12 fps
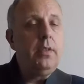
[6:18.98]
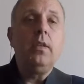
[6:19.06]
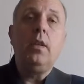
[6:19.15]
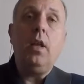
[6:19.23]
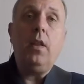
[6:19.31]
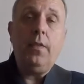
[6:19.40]

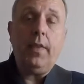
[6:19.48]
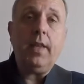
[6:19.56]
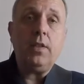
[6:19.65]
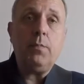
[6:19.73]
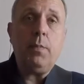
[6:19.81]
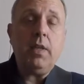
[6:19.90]
And
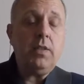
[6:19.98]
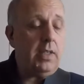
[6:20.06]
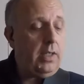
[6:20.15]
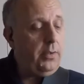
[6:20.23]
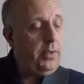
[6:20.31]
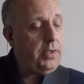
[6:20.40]
that's
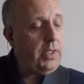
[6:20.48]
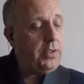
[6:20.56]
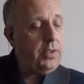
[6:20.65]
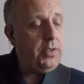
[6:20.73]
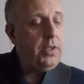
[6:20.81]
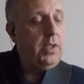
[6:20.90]
basically all the
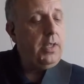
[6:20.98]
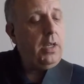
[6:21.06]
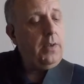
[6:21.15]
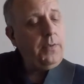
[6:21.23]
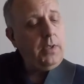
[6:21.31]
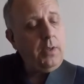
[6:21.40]
sections. Now
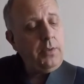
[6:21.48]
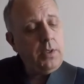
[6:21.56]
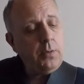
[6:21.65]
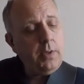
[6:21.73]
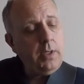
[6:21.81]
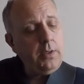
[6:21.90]
if you notice
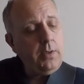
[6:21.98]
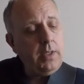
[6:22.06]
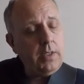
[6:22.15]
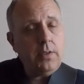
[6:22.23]
when I do this,